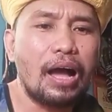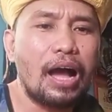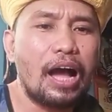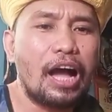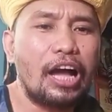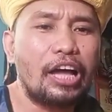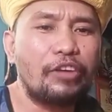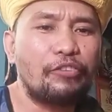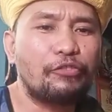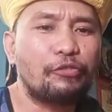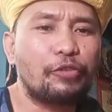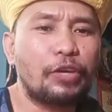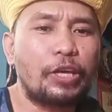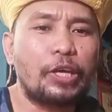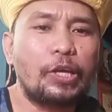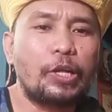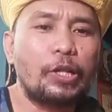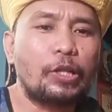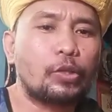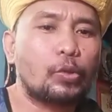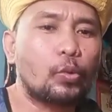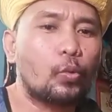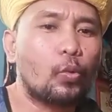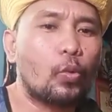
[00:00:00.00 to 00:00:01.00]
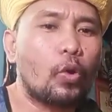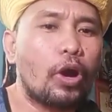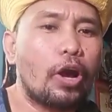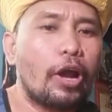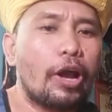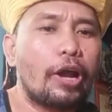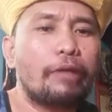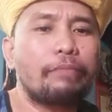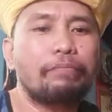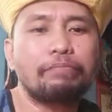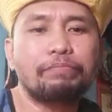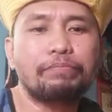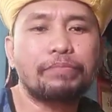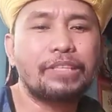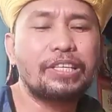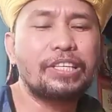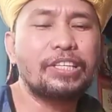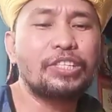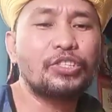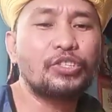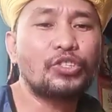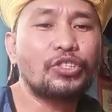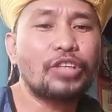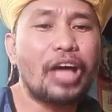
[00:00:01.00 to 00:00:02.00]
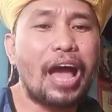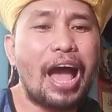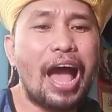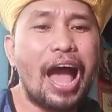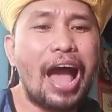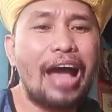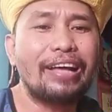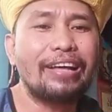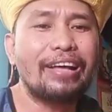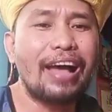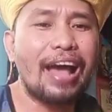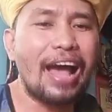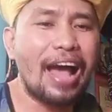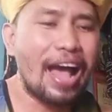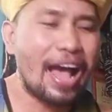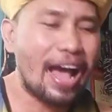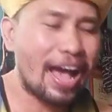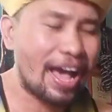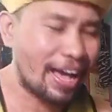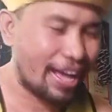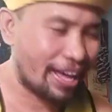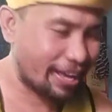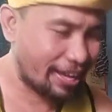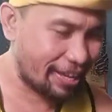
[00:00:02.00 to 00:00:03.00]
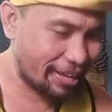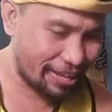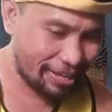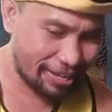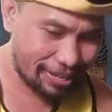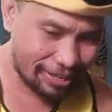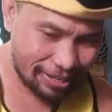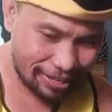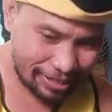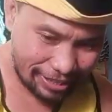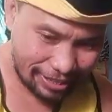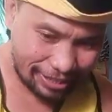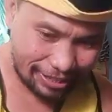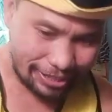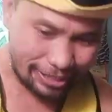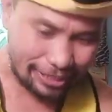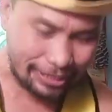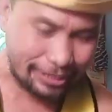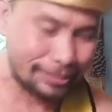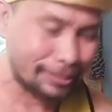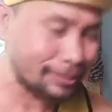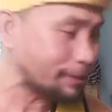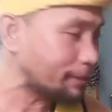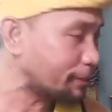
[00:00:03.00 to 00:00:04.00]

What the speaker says: I feel the warmth inside.